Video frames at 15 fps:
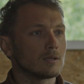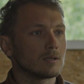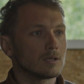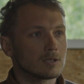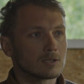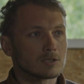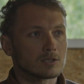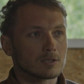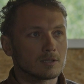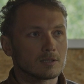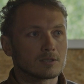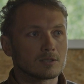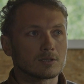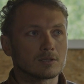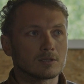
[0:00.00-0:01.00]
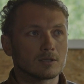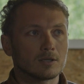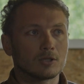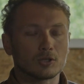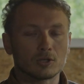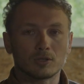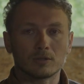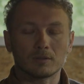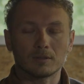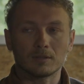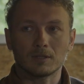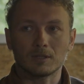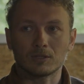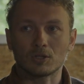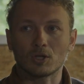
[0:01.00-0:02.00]

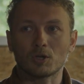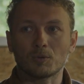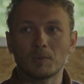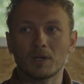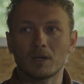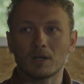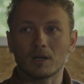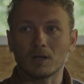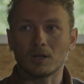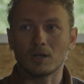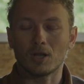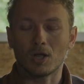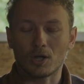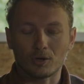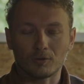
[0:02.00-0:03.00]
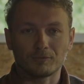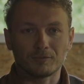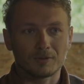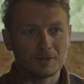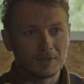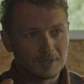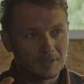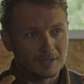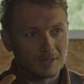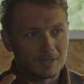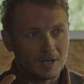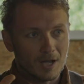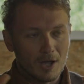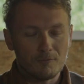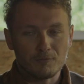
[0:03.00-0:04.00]
it took me a lot of
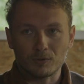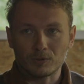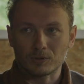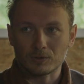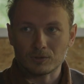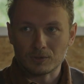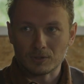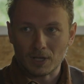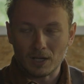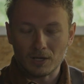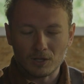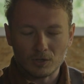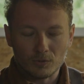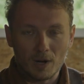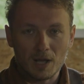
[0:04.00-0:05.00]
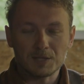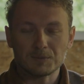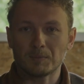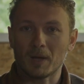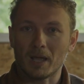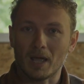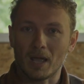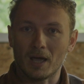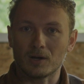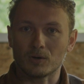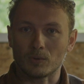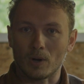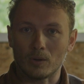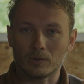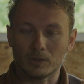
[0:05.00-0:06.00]
effort to kind of grasp my head
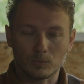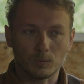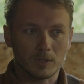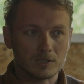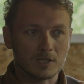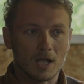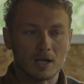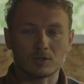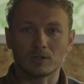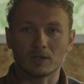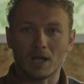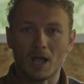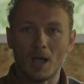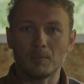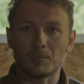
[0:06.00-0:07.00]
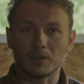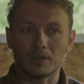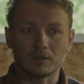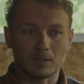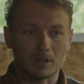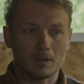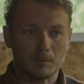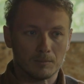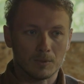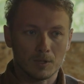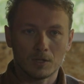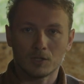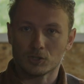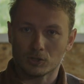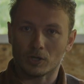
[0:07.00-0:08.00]
around it, what's actually happening, that I'm
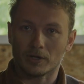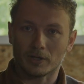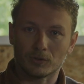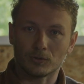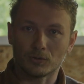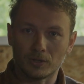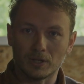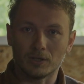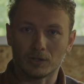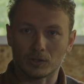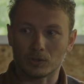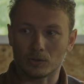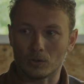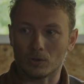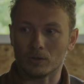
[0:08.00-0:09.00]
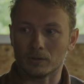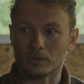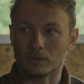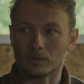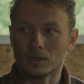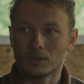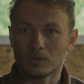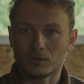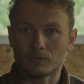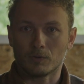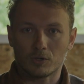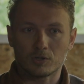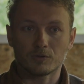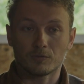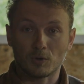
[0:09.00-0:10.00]
starting to teeter on the
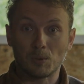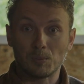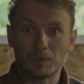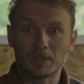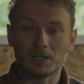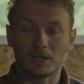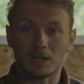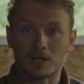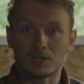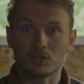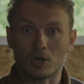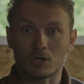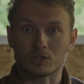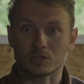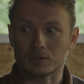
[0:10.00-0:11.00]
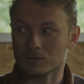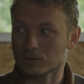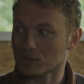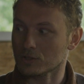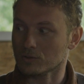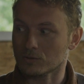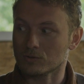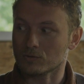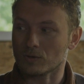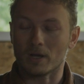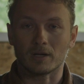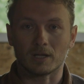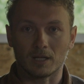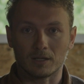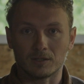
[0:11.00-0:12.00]
verge of complete exhaustion just to try
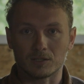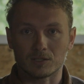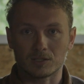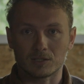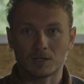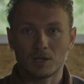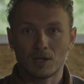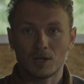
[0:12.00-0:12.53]
to get this